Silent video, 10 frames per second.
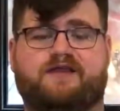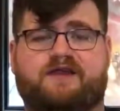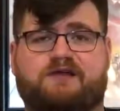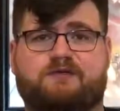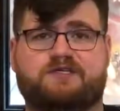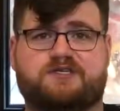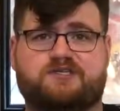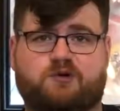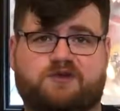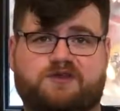There was a
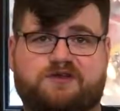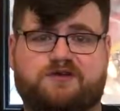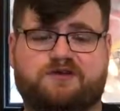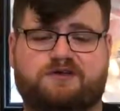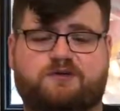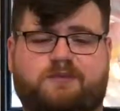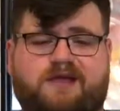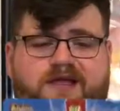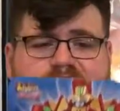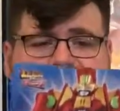sword that turned into a
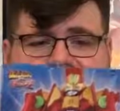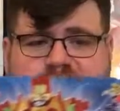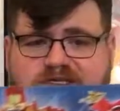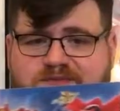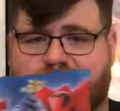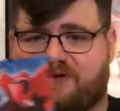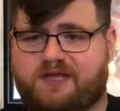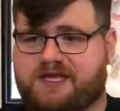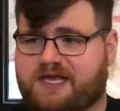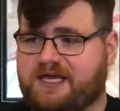mecha. This one is more
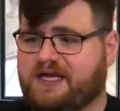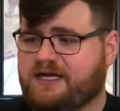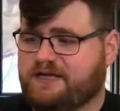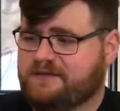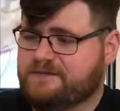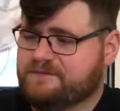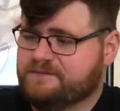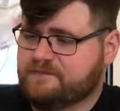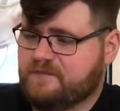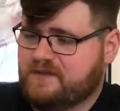like a,
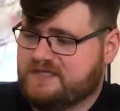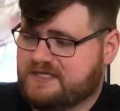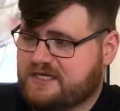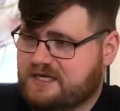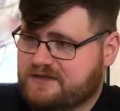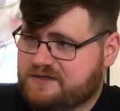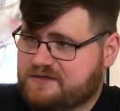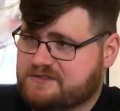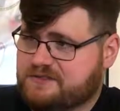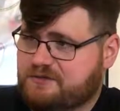this is a gun that
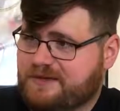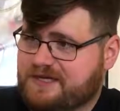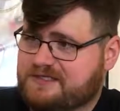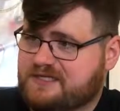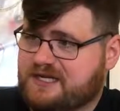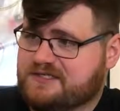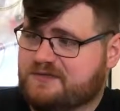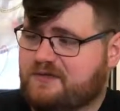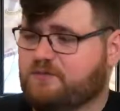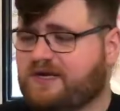turns into a mecha. It's a nice
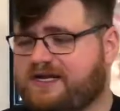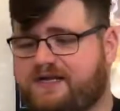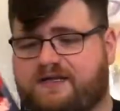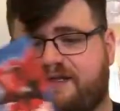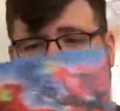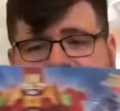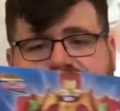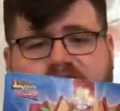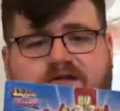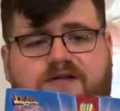little red
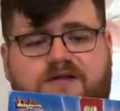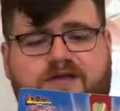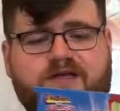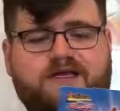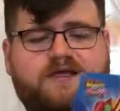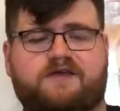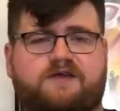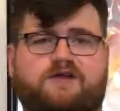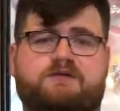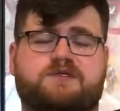deal.
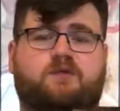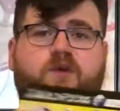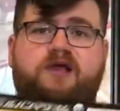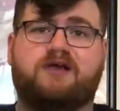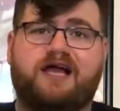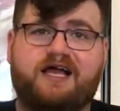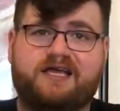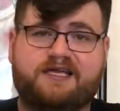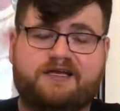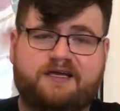You know, there was a wheel
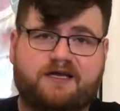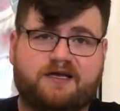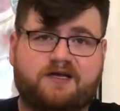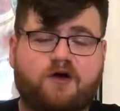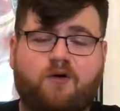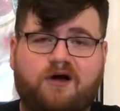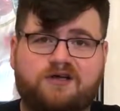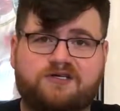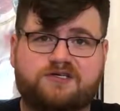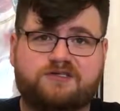guy in
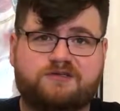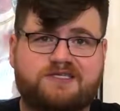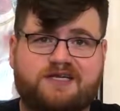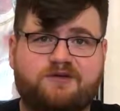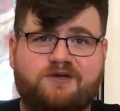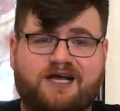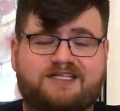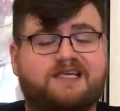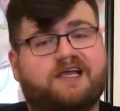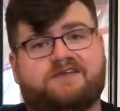Patranger, so it's not a new
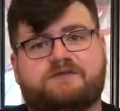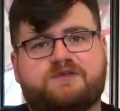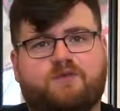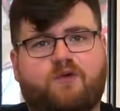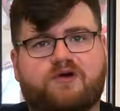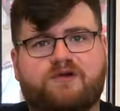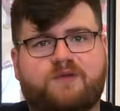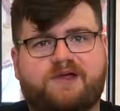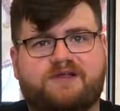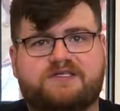concept. Heck, there was a warrior
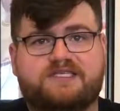wheel in